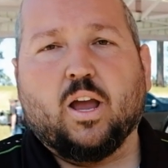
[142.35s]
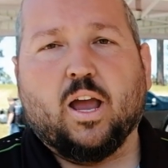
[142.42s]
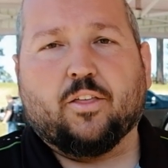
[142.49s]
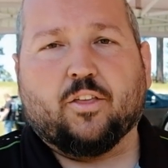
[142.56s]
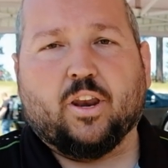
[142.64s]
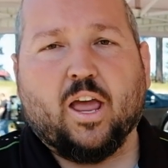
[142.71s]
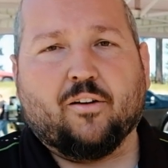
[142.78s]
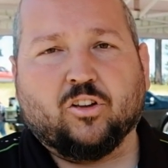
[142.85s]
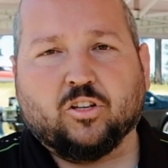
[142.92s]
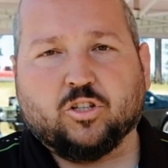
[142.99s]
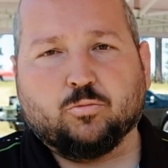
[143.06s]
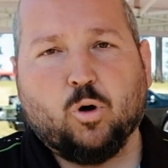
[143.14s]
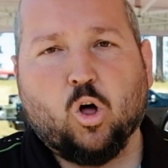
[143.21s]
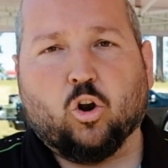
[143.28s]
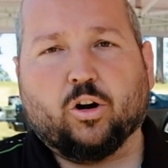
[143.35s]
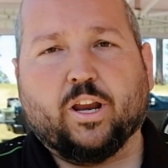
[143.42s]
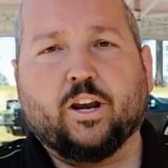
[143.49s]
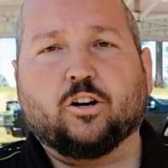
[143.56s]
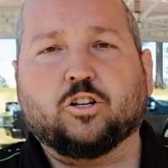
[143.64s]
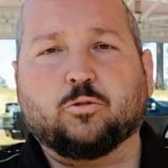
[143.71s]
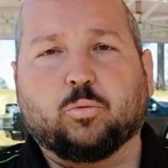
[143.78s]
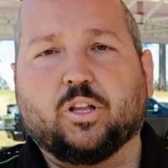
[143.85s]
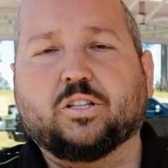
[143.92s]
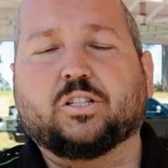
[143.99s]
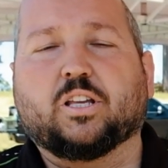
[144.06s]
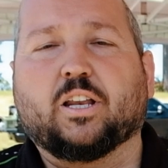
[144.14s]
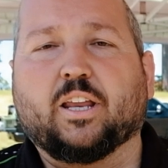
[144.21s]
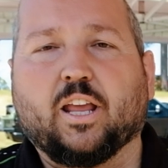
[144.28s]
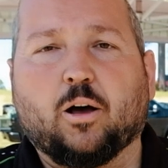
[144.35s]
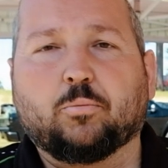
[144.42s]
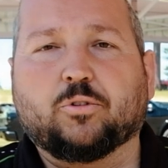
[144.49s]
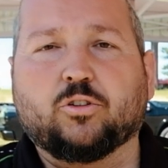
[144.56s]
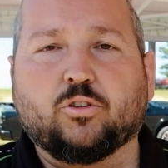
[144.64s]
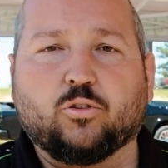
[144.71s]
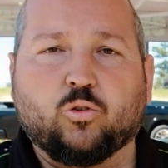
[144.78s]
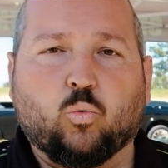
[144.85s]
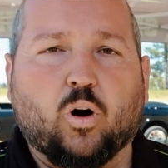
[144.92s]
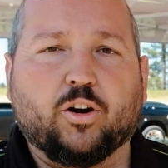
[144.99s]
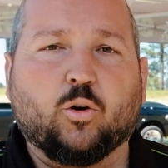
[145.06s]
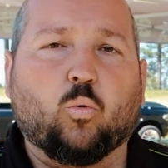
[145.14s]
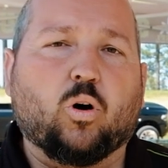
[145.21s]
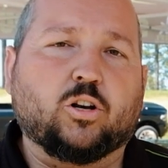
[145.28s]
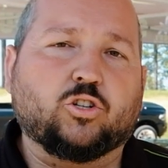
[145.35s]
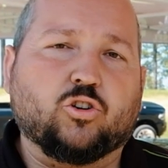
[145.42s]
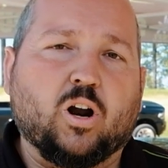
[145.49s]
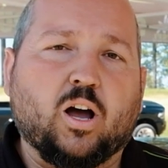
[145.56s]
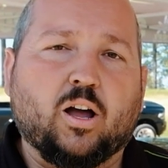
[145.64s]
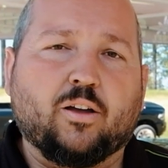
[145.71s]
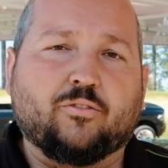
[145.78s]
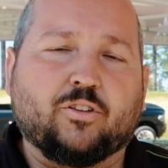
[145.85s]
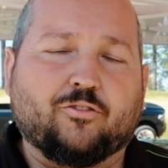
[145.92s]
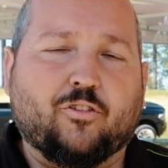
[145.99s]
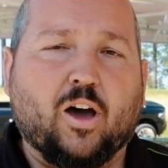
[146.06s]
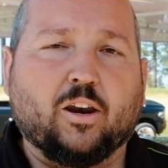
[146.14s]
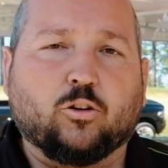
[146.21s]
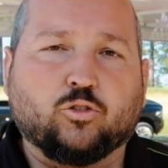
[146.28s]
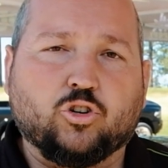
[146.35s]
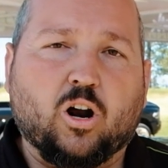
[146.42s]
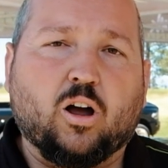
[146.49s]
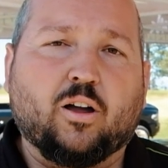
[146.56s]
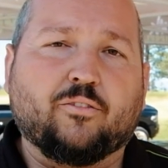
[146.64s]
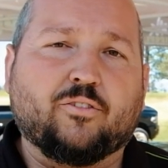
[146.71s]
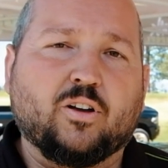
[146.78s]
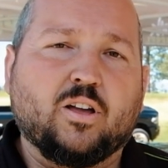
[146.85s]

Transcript: and then having smaller gear splits getting up to 1-to-1 drive in final drive.